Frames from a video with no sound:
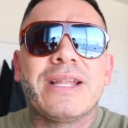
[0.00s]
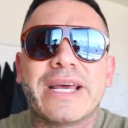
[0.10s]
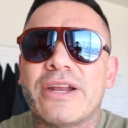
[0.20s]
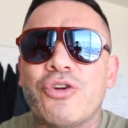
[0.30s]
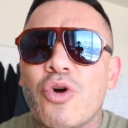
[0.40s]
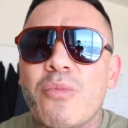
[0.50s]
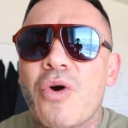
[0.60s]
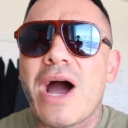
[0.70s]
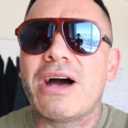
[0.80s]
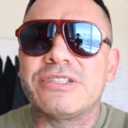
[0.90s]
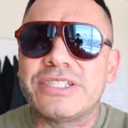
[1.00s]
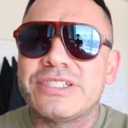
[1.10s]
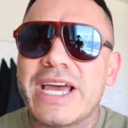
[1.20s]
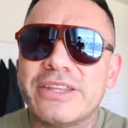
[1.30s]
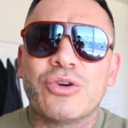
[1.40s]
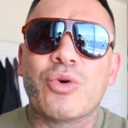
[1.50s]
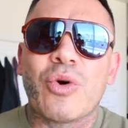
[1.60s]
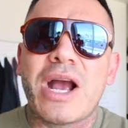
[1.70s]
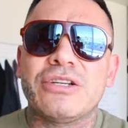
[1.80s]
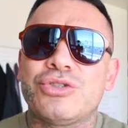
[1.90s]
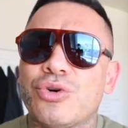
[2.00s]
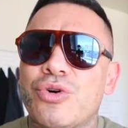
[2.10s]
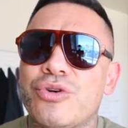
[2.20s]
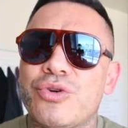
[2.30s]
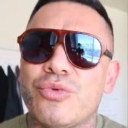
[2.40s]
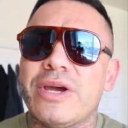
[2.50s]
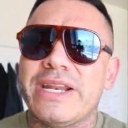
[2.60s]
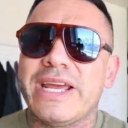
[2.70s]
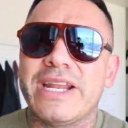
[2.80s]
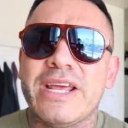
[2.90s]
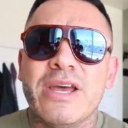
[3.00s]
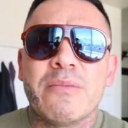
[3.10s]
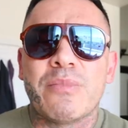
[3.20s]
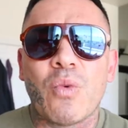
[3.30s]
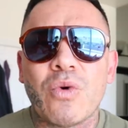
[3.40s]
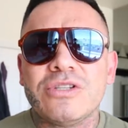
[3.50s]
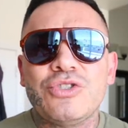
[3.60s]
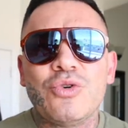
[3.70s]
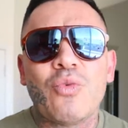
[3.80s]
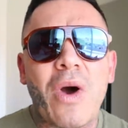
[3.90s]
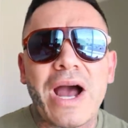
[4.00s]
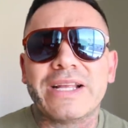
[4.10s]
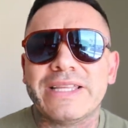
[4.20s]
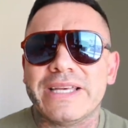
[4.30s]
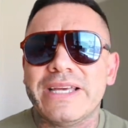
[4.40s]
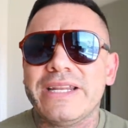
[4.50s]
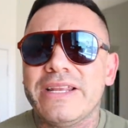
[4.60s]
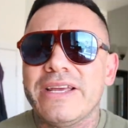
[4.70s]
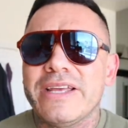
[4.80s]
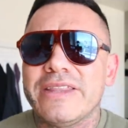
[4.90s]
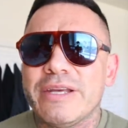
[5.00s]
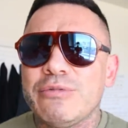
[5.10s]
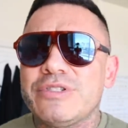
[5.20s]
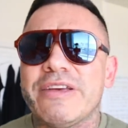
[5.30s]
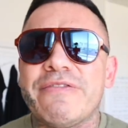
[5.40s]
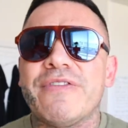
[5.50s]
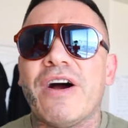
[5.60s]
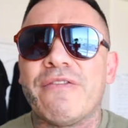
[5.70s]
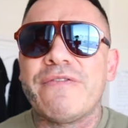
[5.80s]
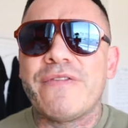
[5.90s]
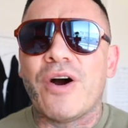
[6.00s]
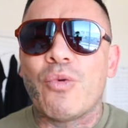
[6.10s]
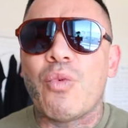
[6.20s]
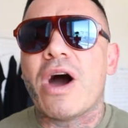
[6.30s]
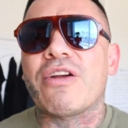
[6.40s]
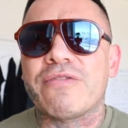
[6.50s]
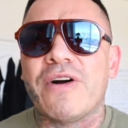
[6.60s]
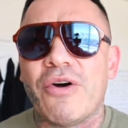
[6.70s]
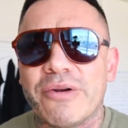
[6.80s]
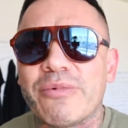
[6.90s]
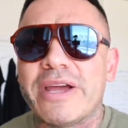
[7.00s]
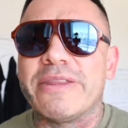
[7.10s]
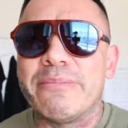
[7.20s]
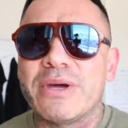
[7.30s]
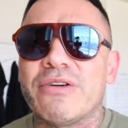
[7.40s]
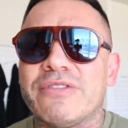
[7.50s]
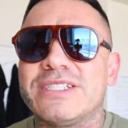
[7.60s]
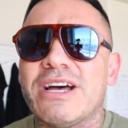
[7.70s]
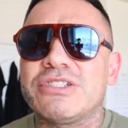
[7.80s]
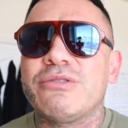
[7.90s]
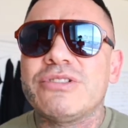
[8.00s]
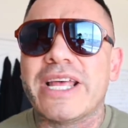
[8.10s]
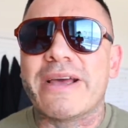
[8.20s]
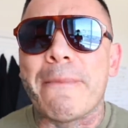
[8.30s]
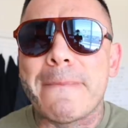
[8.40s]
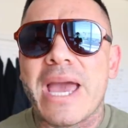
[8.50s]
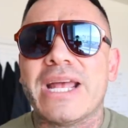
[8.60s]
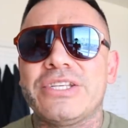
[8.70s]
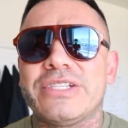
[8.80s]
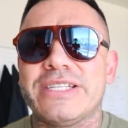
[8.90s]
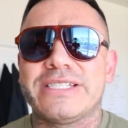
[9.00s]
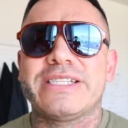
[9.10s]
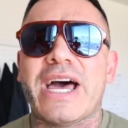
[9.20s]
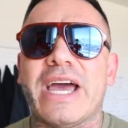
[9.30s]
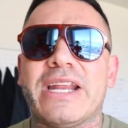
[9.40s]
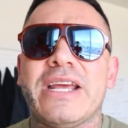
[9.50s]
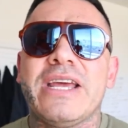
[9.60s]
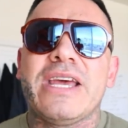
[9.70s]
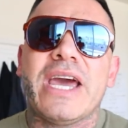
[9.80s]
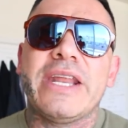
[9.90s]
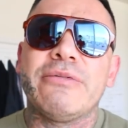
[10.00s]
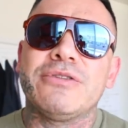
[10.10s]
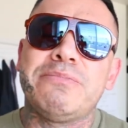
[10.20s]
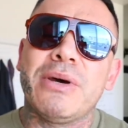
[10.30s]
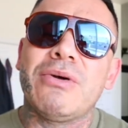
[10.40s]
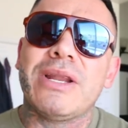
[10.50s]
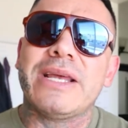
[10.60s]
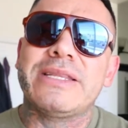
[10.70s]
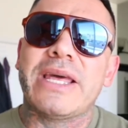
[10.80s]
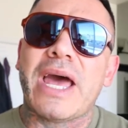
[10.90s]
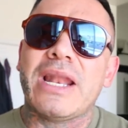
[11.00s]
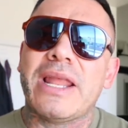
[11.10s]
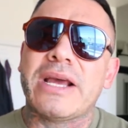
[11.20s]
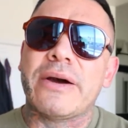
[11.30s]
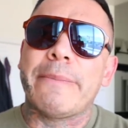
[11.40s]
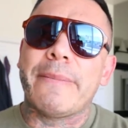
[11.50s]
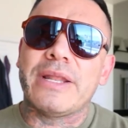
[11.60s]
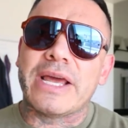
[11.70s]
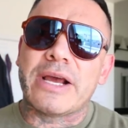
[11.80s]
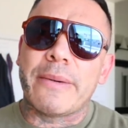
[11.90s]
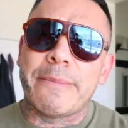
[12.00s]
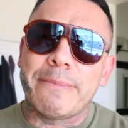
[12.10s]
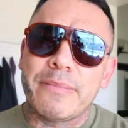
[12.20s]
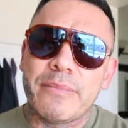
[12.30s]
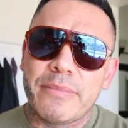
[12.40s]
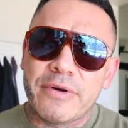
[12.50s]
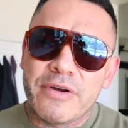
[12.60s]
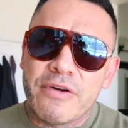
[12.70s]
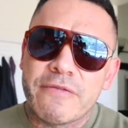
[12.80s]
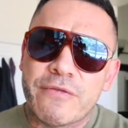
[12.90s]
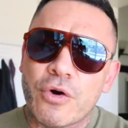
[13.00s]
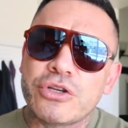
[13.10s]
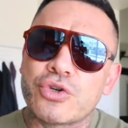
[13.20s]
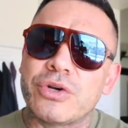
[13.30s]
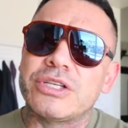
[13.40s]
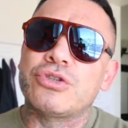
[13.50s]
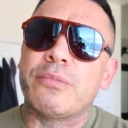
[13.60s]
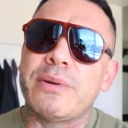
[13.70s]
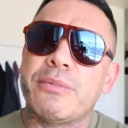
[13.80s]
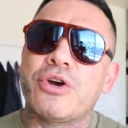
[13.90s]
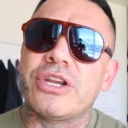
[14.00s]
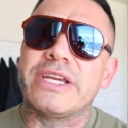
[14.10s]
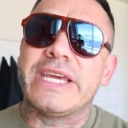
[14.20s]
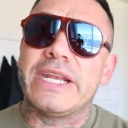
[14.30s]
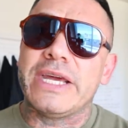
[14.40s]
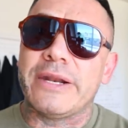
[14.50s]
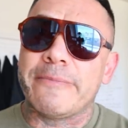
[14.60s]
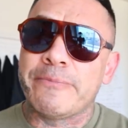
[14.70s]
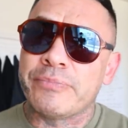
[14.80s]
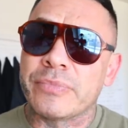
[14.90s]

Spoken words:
like a normal house. It just had the garage door, you went in. But once you walked in, there was a water fountain right in the middle of his house. It was like a mansion inside. And it was built like that, like a fortress, so people couldn't get in.